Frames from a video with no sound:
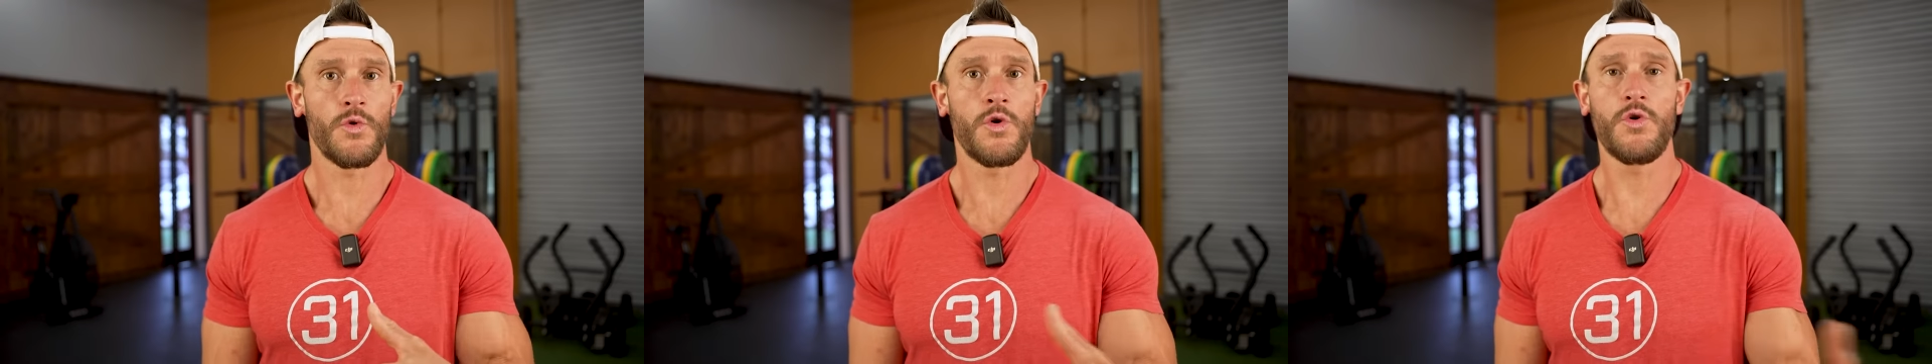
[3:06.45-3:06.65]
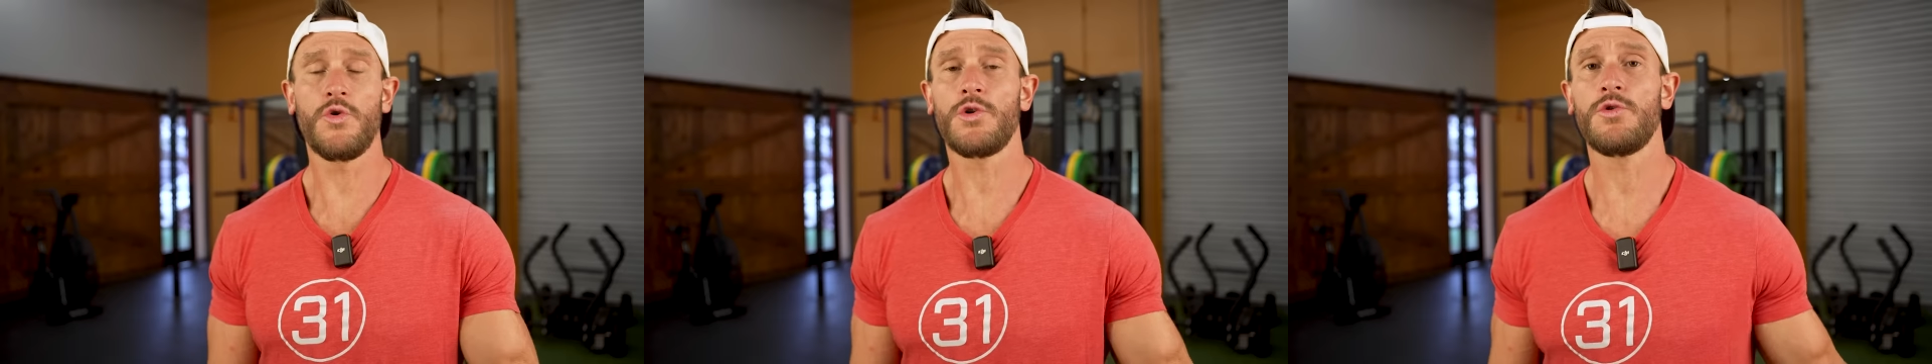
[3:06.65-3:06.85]

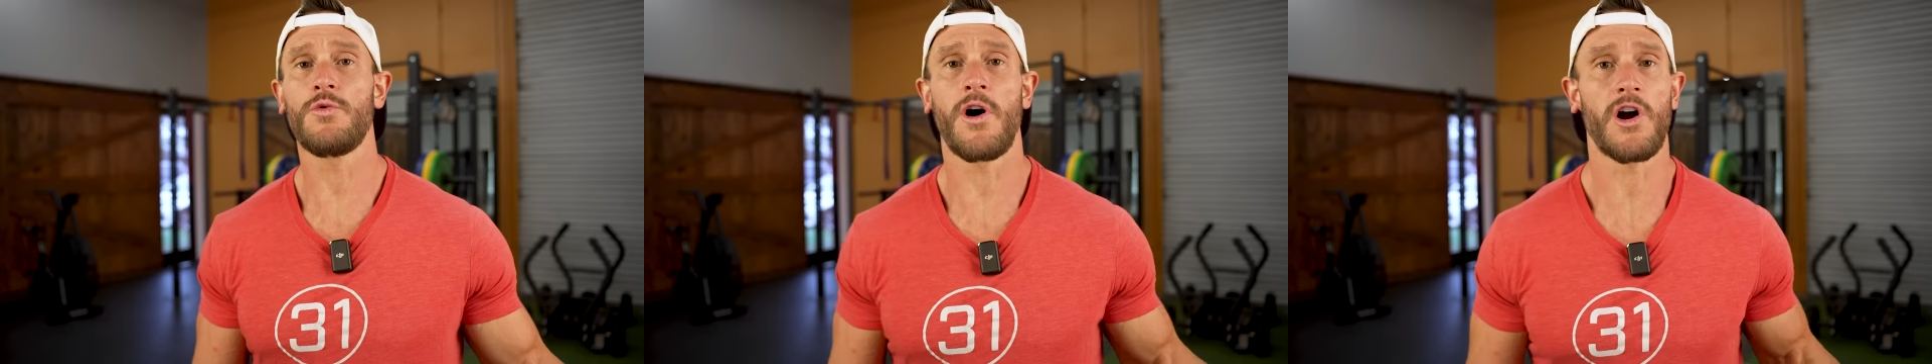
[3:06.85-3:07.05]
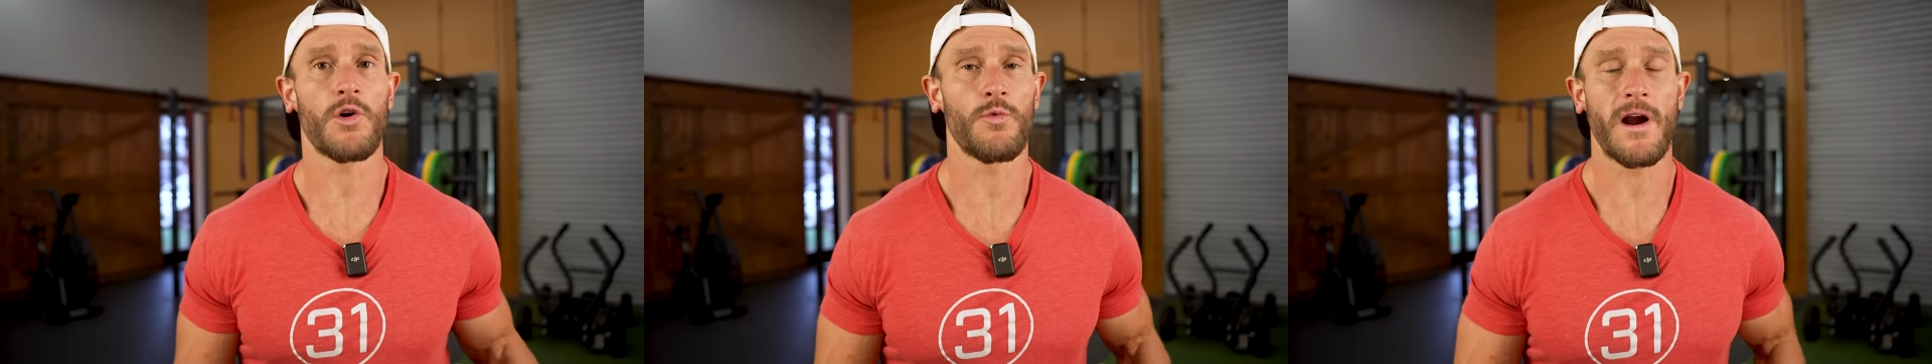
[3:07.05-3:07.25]
who you
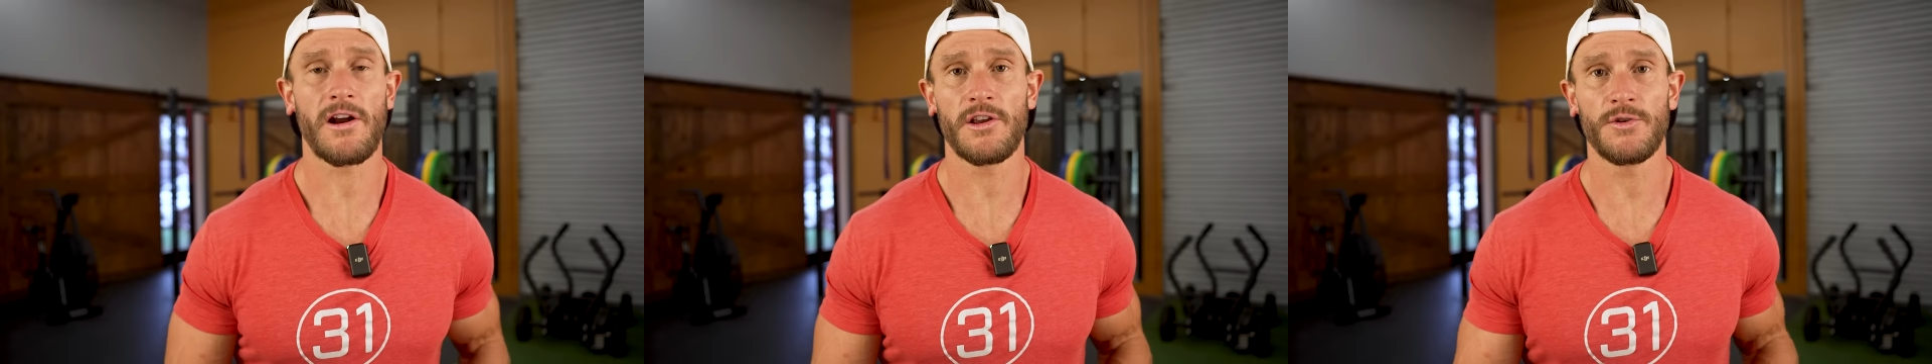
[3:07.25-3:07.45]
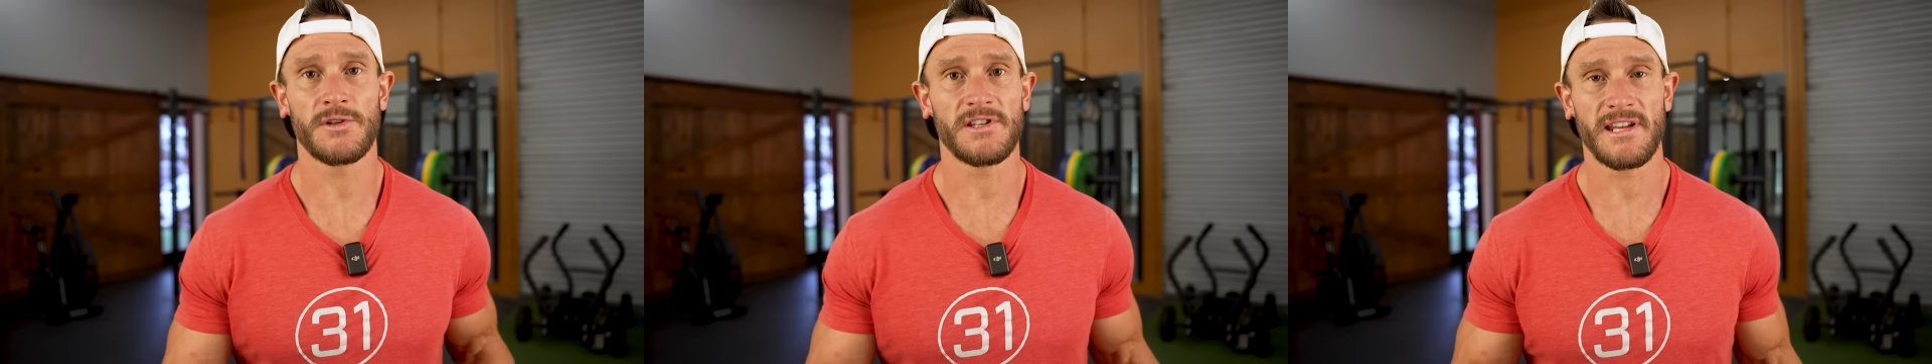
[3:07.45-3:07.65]
are, where
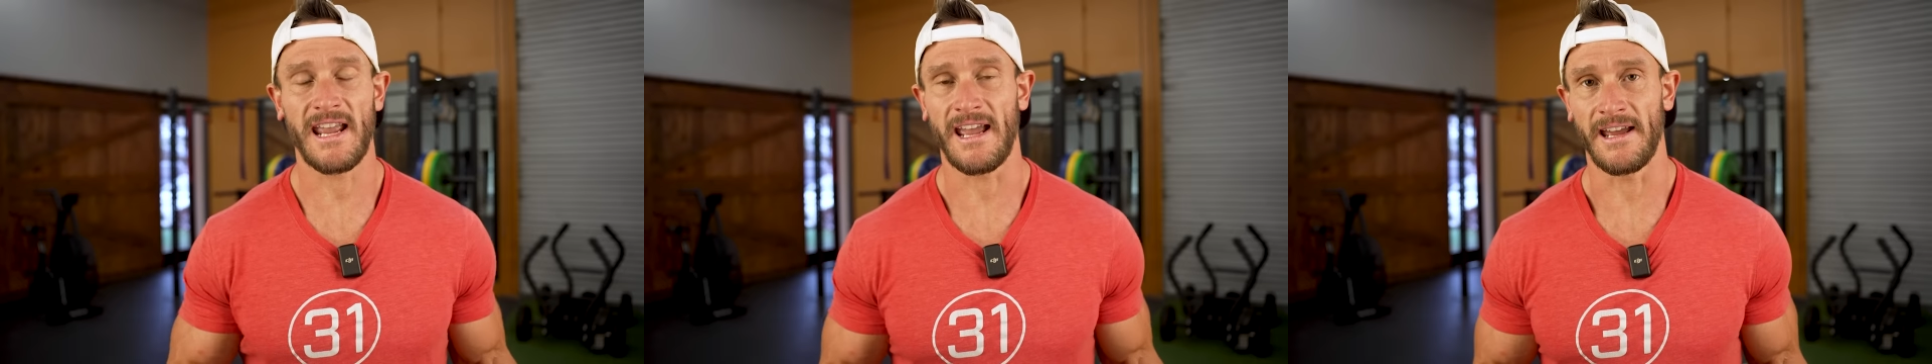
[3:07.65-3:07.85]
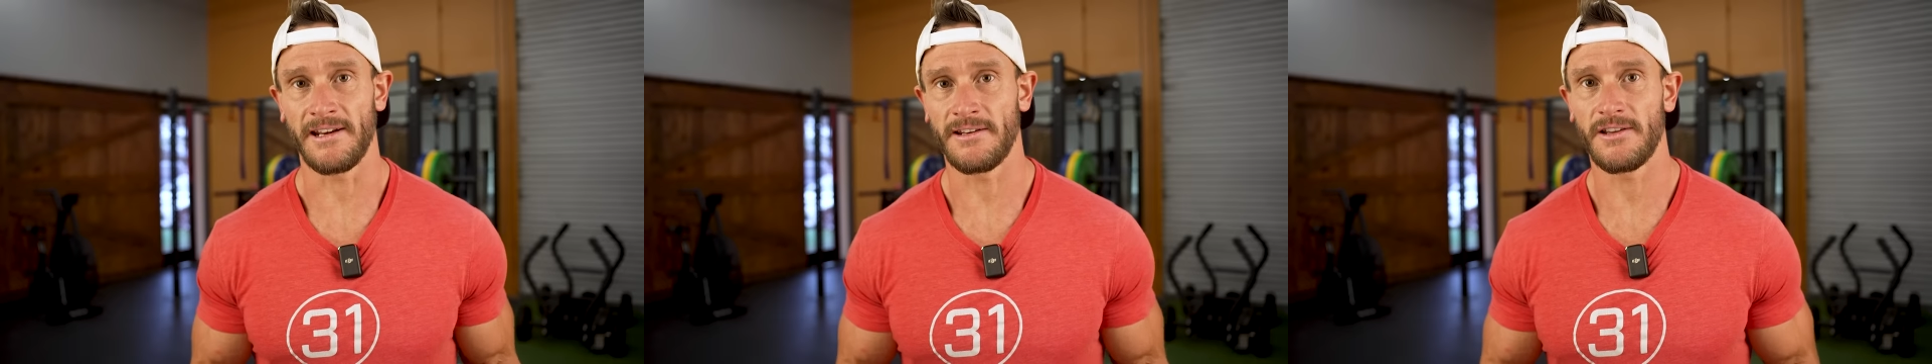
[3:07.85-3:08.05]
you
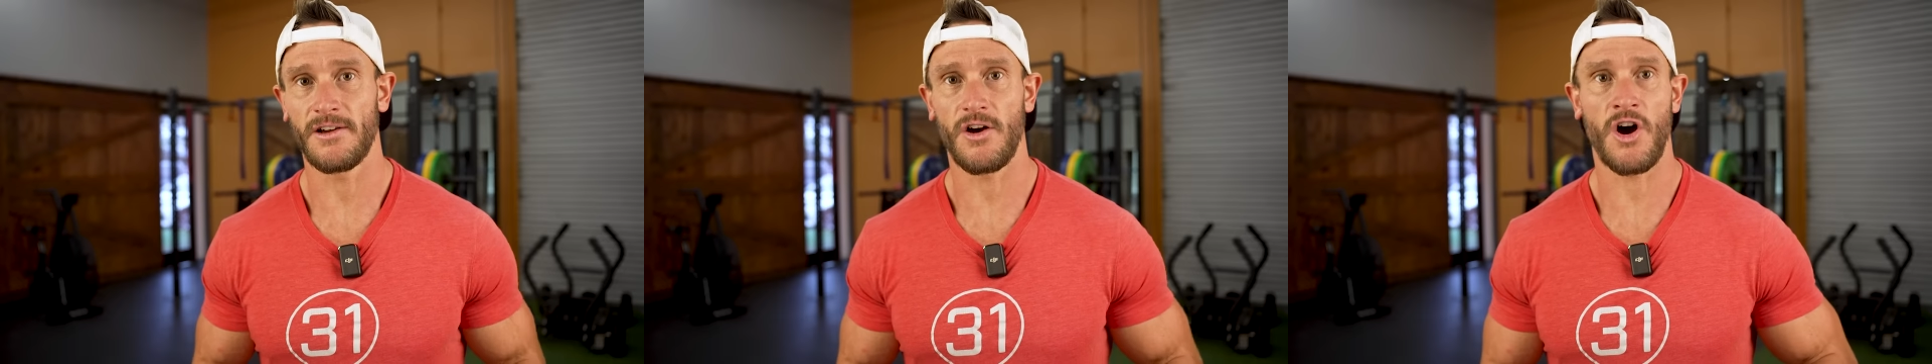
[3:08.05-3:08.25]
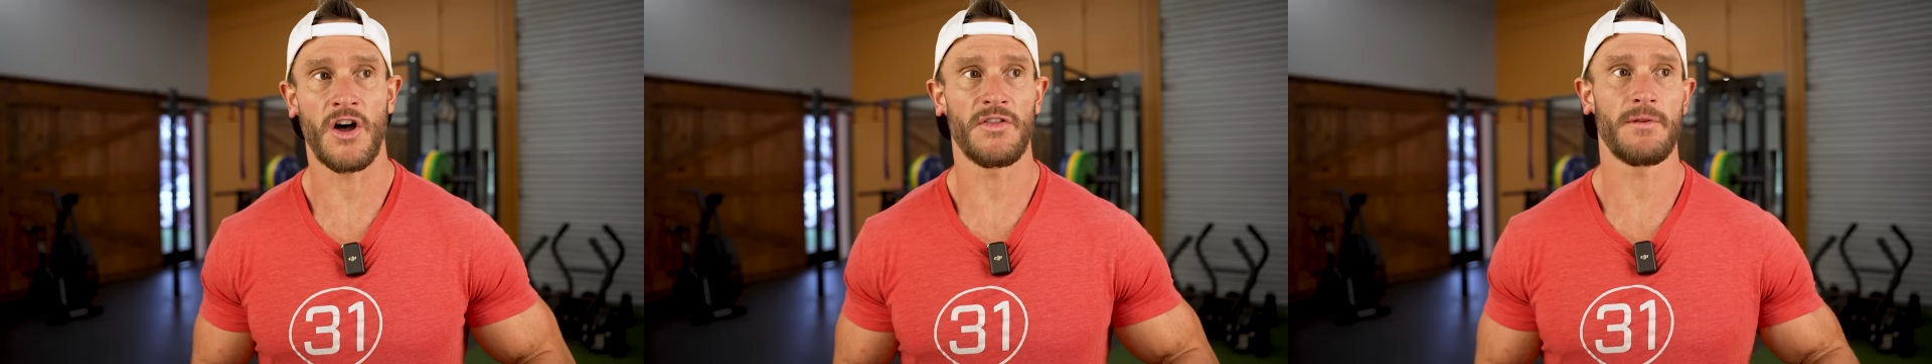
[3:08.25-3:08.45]
stand
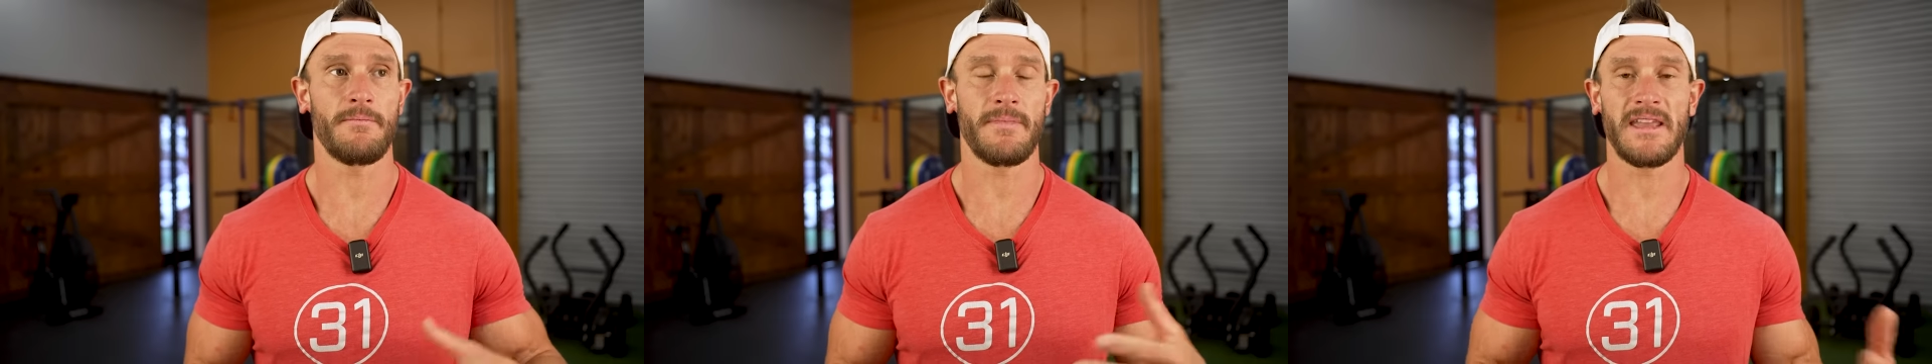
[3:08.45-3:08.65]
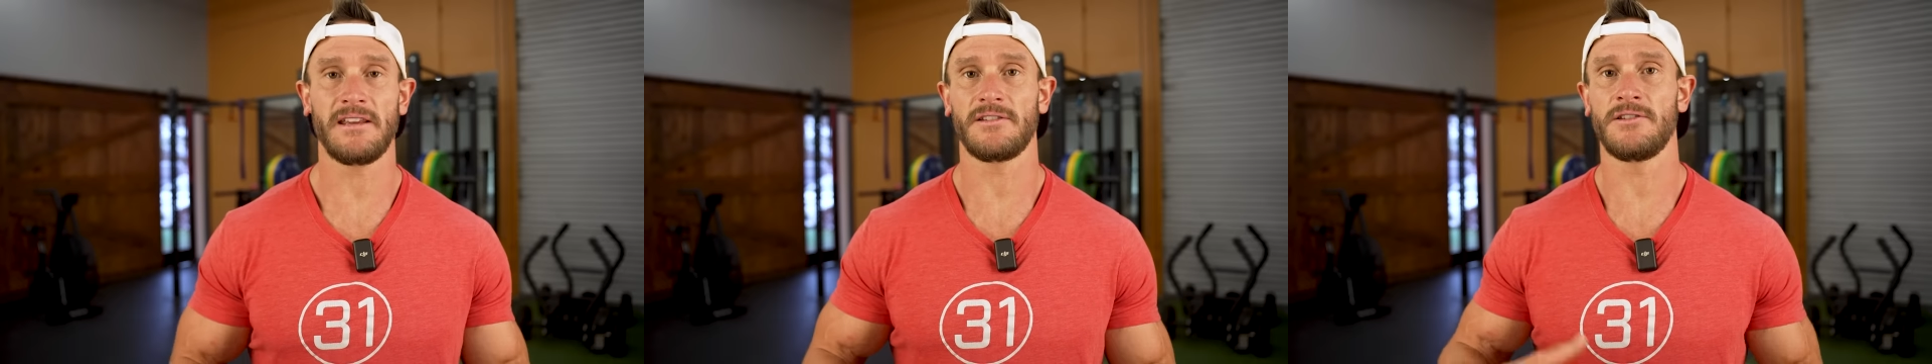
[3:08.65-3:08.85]
on the
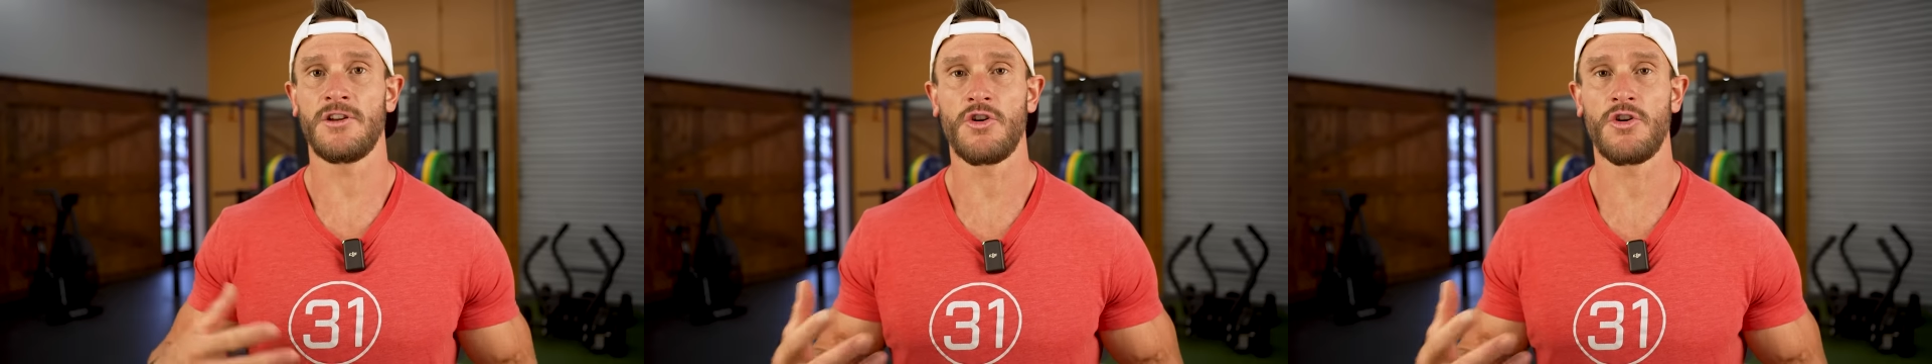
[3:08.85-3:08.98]
meat,